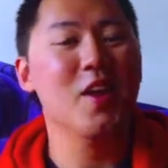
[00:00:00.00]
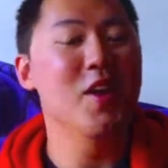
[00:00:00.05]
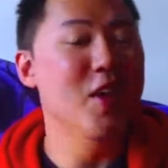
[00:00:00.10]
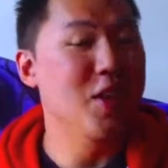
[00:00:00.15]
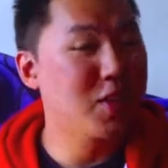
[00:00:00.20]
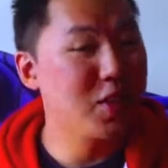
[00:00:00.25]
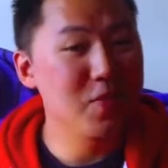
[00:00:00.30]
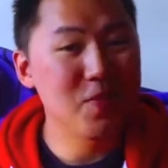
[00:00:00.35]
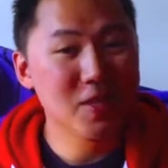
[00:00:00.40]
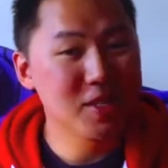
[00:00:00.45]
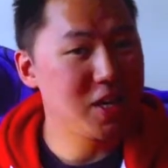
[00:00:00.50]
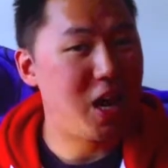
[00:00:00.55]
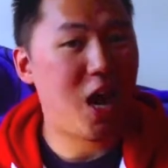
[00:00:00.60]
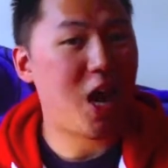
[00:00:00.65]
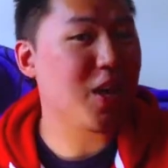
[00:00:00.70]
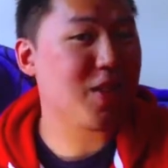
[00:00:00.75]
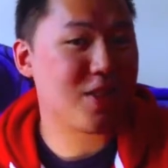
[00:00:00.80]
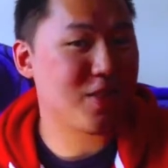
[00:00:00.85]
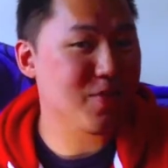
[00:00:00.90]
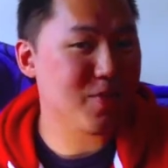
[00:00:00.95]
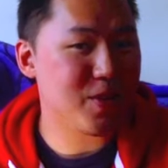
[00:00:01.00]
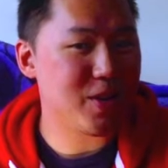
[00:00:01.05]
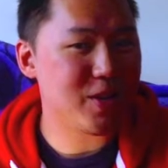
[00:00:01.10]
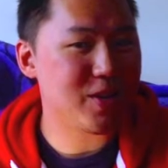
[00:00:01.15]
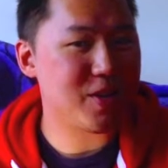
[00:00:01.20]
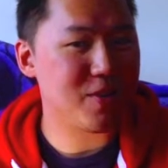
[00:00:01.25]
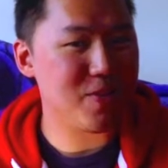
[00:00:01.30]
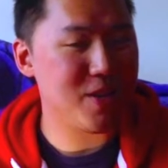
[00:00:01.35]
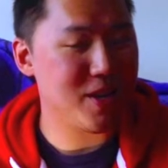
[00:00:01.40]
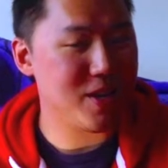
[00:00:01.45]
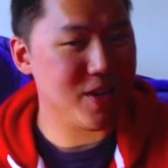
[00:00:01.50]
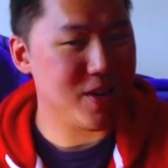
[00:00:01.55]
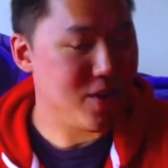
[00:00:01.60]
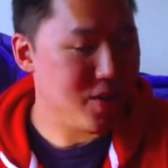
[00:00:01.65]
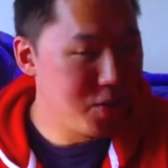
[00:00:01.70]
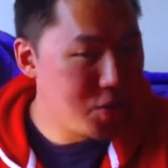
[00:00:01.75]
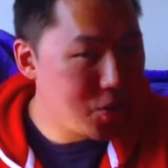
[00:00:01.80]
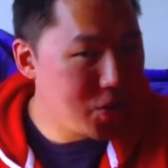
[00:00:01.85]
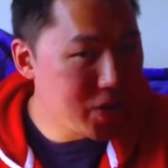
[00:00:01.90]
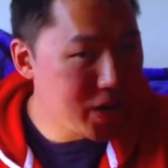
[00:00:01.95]
It's so much awesomer to be
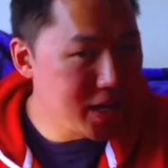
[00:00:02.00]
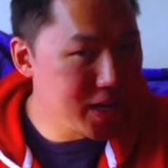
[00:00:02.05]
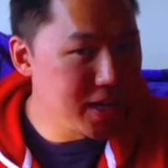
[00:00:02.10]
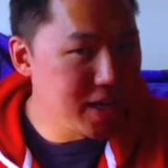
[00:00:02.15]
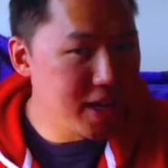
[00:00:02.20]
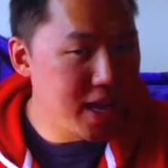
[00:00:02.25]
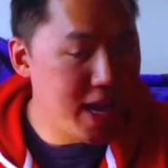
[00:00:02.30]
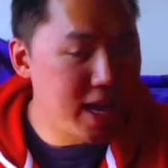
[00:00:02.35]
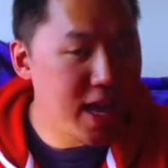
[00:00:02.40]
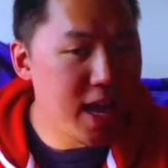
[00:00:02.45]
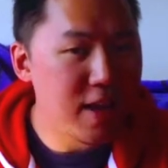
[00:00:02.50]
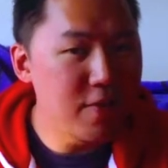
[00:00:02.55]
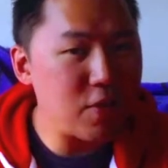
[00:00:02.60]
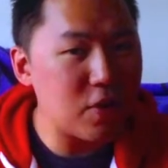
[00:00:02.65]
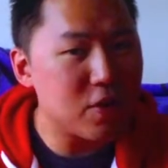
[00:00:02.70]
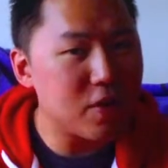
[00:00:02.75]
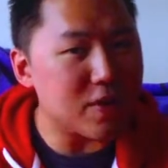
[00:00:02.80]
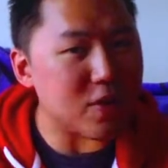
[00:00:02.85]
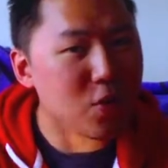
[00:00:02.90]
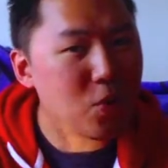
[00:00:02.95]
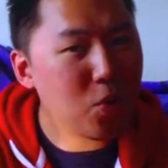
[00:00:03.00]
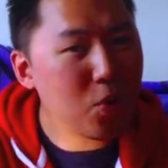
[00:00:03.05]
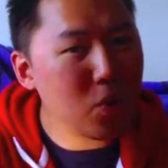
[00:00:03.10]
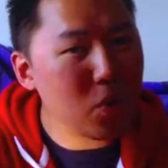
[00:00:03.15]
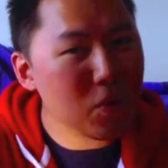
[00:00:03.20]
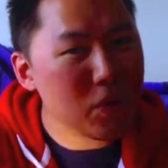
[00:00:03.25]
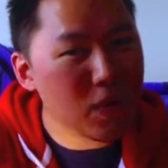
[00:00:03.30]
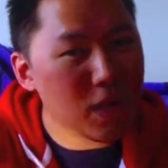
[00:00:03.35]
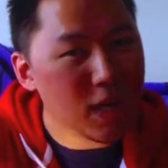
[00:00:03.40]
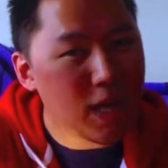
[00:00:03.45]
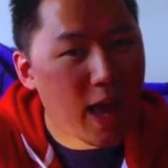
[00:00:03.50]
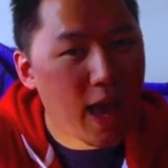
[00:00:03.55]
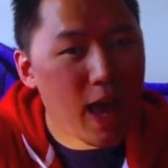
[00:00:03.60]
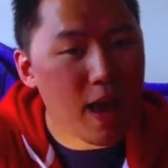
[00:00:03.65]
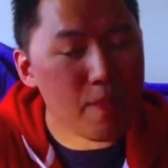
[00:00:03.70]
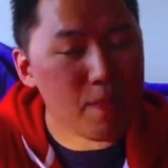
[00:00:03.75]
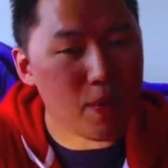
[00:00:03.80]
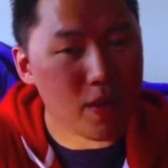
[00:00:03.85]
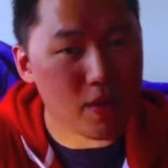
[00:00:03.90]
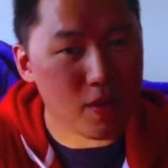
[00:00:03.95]
annoyed and have all this cool thing
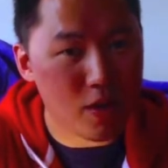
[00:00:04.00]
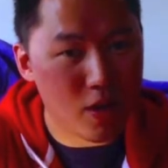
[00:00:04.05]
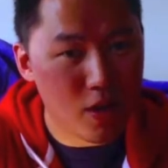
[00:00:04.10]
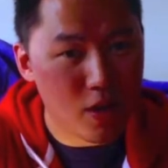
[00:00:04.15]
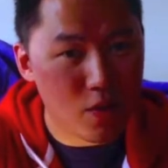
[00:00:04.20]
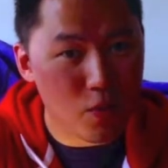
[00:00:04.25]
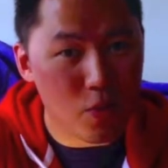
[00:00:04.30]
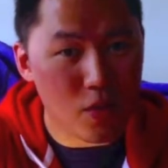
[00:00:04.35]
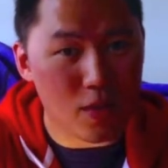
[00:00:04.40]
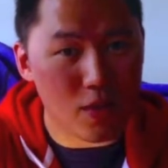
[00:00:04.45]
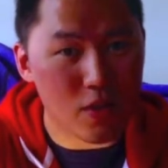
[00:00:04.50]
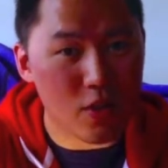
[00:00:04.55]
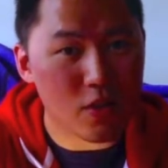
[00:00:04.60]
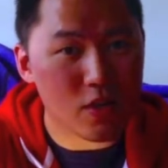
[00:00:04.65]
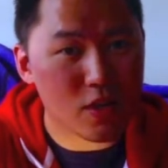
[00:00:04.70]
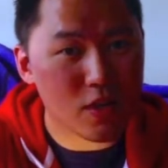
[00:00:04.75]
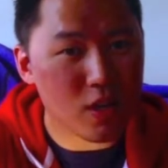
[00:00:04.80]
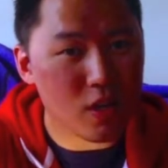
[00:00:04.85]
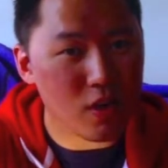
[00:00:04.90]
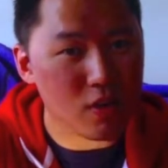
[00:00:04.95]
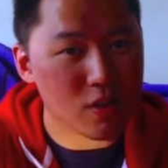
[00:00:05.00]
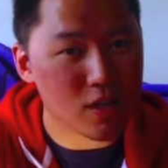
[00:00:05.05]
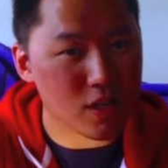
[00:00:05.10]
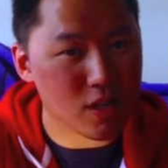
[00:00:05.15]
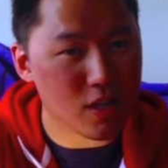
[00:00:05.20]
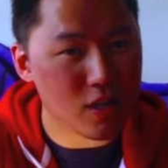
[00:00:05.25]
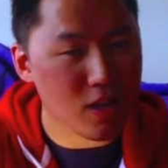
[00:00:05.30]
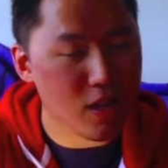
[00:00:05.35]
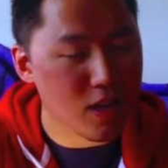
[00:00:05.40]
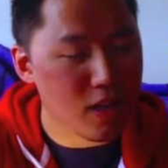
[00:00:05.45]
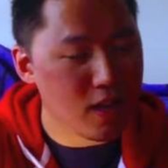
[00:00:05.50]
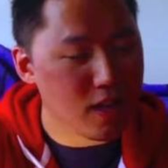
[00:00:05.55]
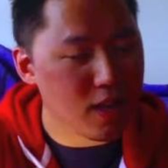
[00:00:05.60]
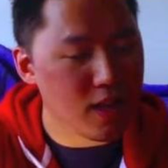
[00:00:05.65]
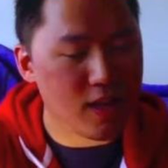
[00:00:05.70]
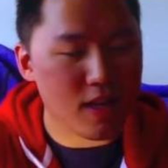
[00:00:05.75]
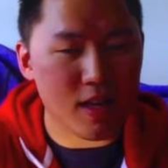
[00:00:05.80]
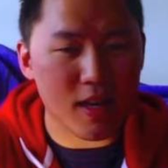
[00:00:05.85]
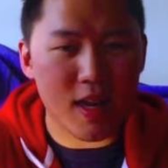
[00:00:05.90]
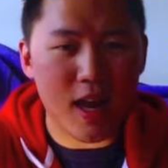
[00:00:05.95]
happen with nerd culture
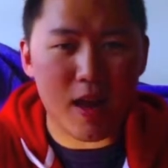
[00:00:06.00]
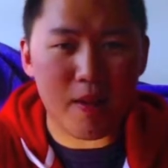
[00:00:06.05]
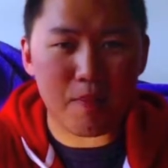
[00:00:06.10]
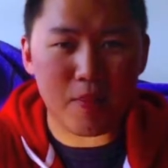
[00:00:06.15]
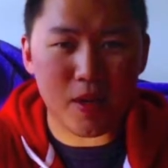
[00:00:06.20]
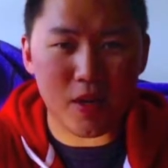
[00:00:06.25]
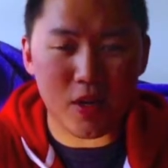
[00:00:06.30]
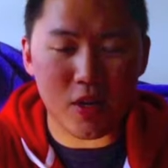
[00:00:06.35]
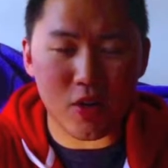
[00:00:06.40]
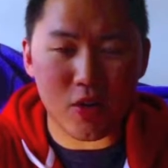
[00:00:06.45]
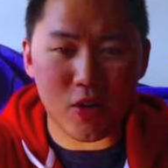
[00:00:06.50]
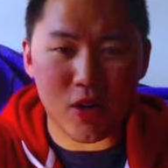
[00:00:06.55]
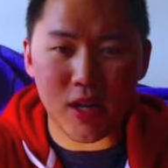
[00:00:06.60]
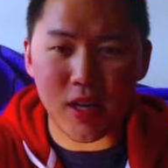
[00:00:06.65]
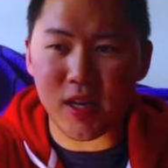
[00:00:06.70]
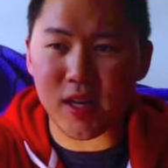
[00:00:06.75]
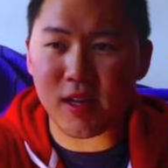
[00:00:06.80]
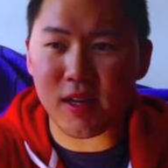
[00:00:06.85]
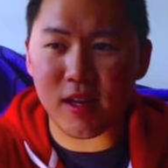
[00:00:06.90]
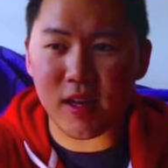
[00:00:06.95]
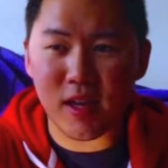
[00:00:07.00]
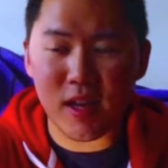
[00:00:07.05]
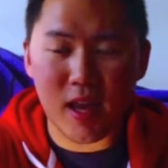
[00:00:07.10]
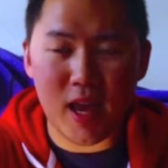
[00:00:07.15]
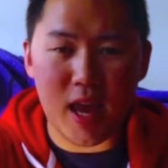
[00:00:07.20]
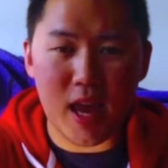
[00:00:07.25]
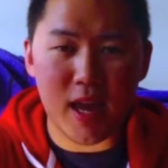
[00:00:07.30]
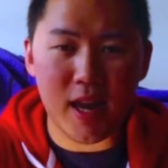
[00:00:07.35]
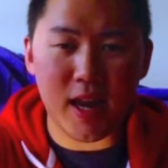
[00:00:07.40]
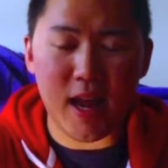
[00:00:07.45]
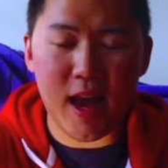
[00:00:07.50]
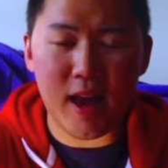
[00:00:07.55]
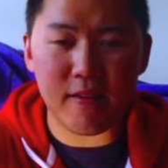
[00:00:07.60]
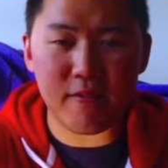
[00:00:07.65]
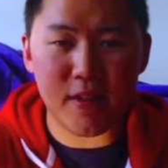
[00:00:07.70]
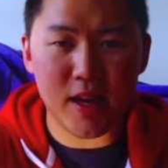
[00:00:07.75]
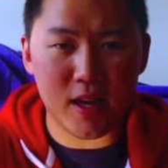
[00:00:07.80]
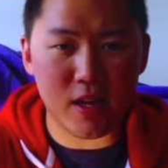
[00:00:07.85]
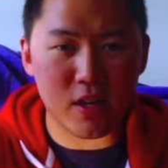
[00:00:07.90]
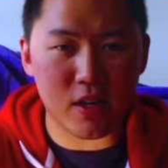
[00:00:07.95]
than to not be annoyed and
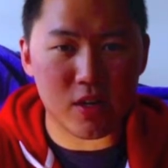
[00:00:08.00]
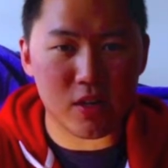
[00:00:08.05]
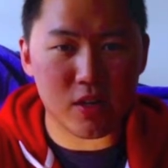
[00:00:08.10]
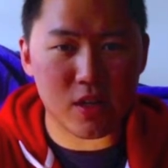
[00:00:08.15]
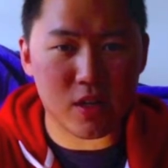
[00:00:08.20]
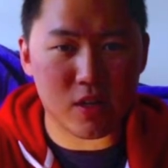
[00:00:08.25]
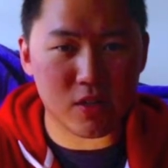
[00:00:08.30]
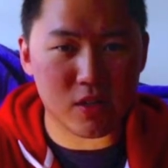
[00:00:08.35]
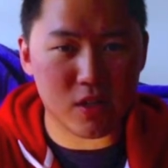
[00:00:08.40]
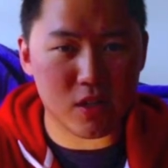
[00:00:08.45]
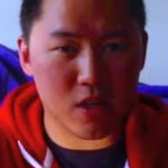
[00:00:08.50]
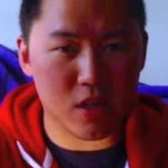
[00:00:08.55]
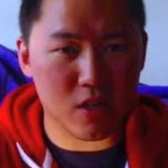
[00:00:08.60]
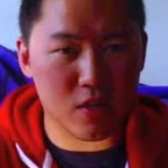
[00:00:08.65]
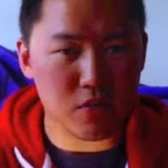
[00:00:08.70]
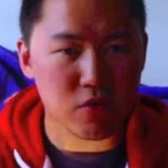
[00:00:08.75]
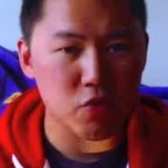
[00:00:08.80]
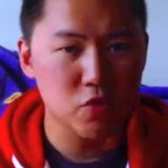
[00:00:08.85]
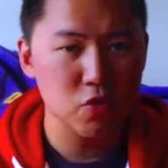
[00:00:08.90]
have that nerd culture go.